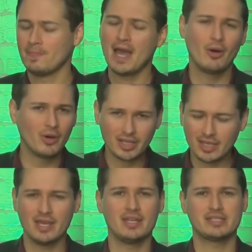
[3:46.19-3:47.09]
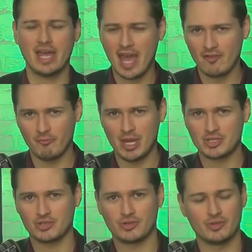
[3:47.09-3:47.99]
Now, again, it's a
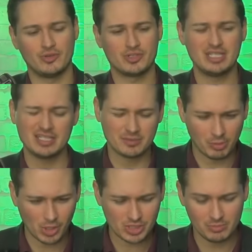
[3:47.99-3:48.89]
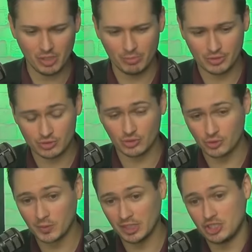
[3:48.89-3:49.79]
half-measure, and there's decent parts of the bill, but there's
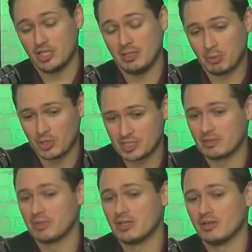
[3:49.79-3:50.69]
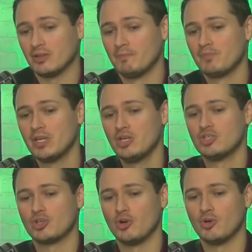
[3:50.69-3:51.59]
also really shitty parts of the bill.
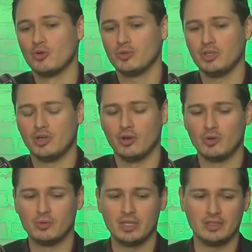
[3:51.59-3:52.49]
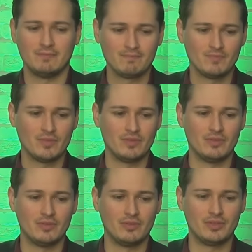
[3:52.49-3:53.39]
So, you know,
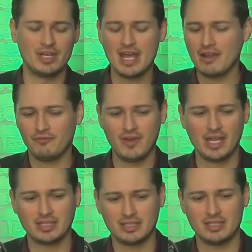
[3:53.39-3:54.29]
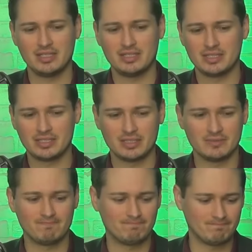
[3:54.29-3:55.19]
the net effect is
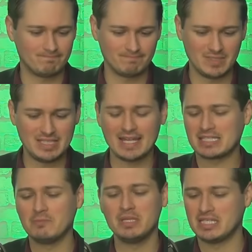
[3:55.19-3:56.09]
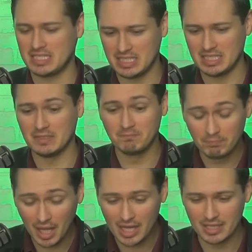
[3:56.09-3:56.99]
yet to be seen,
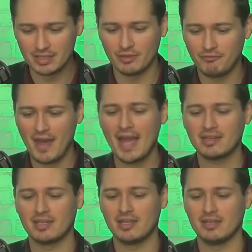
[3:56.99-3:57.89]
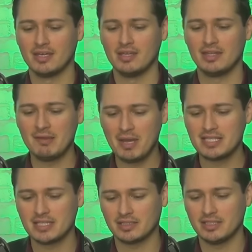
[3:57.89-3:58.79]
but the fact that they
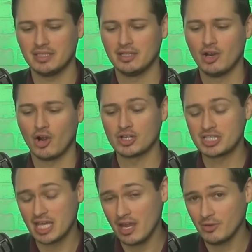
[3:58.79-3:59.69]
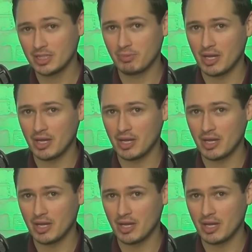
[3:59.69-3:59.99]
basically are scaring the